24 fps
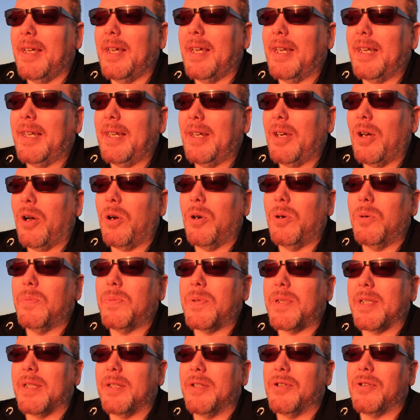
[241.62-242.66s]
any
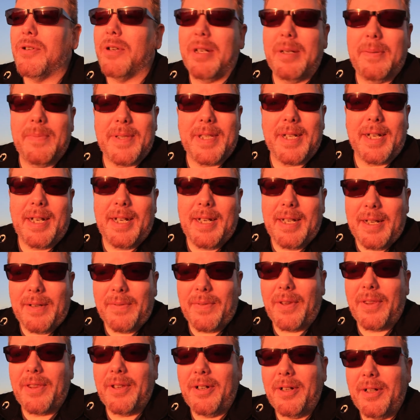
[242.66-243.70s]
hopes and dreams that I had
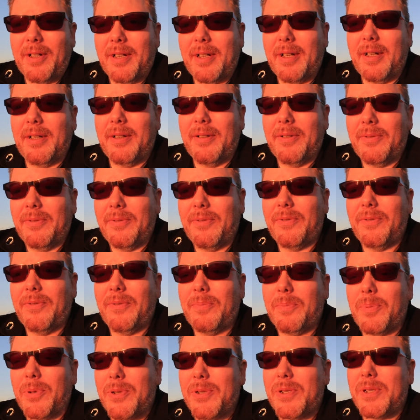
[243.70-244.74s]
ever thought of
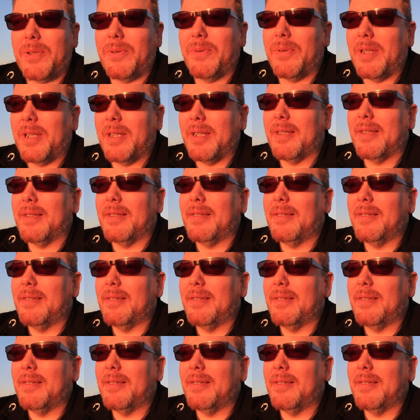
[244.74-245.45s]
pursuing